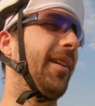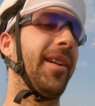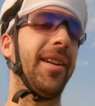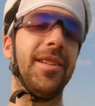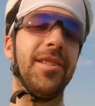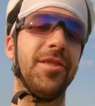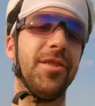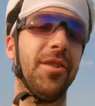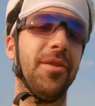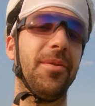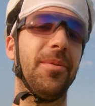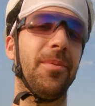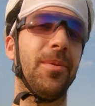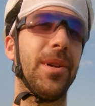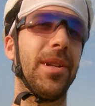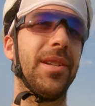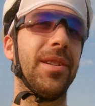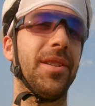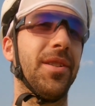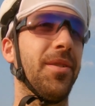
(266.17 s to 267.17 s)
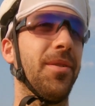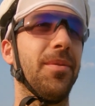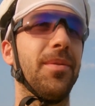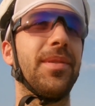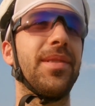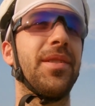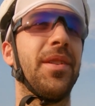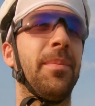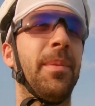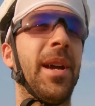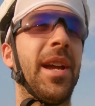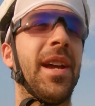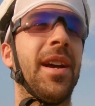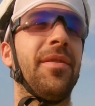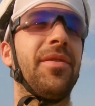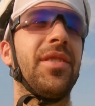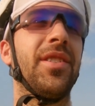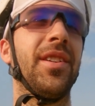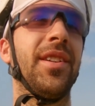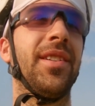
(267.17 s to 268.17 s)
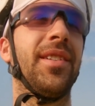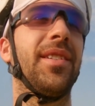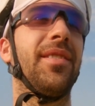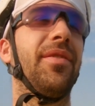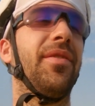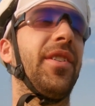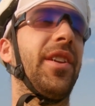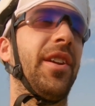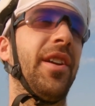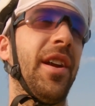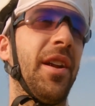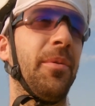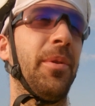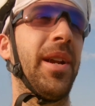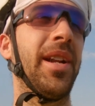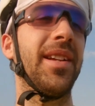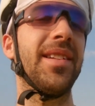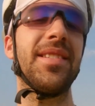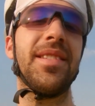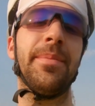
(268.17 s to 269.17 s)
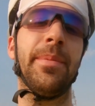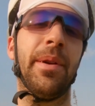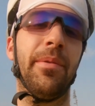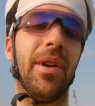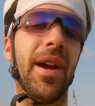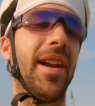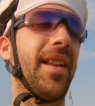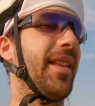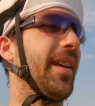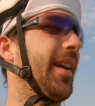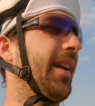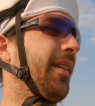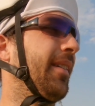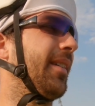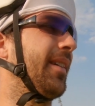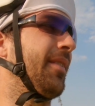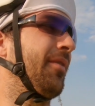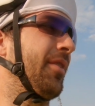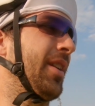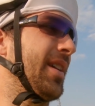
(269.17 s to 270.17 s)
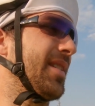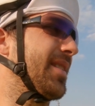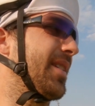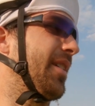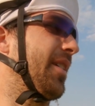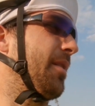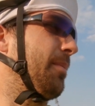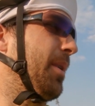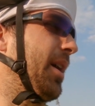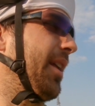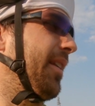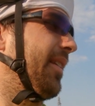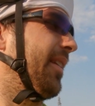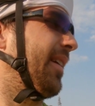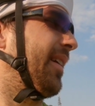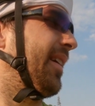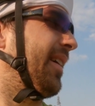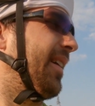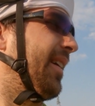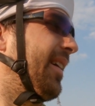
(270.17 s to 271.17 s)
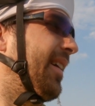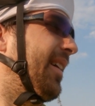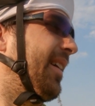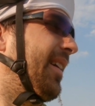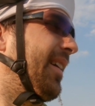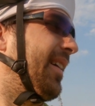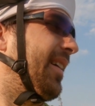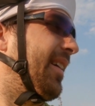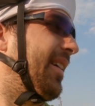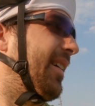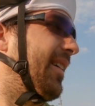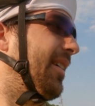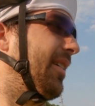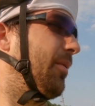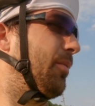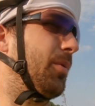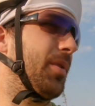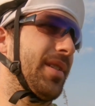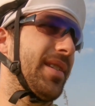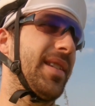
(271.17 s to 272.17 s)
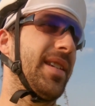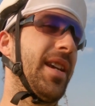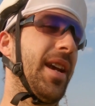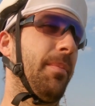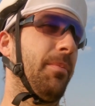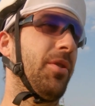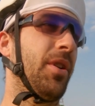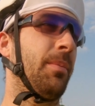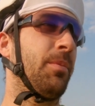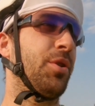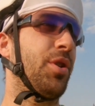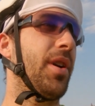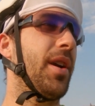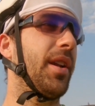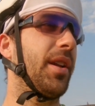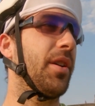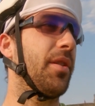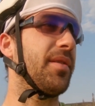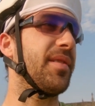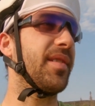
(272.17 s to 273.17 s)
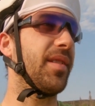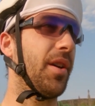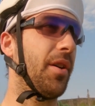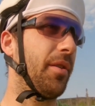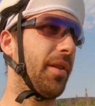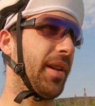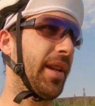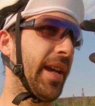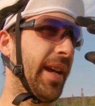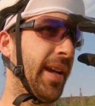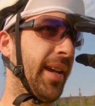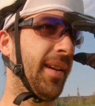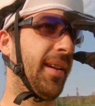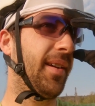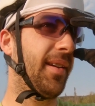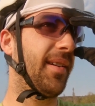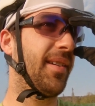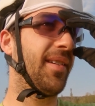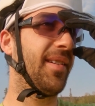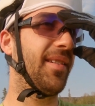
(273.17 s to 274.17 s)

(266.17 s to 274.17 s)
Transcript: And I don't want to, so I might have to figure out a way to extend my ride today if necessary, but we'll see. I'm trying to go slow today.